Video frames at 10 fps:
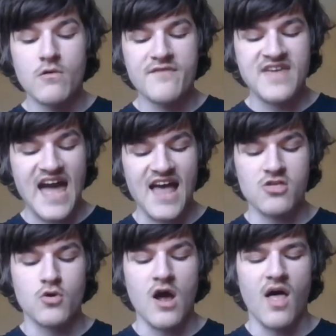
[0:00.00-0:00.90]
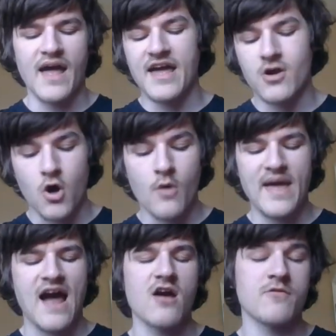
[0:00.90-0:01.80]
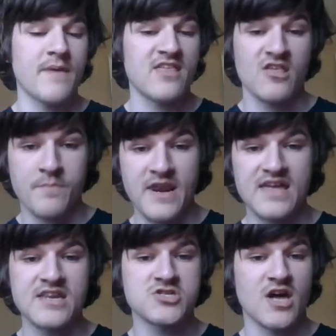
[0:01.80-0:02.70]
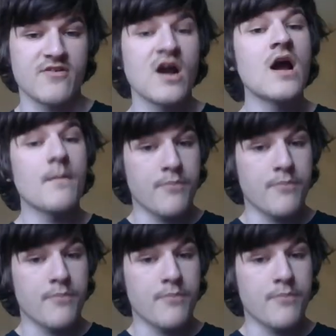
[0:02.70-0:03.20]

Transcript: with Kaz Grala and Colby Howard basically spinning at each other,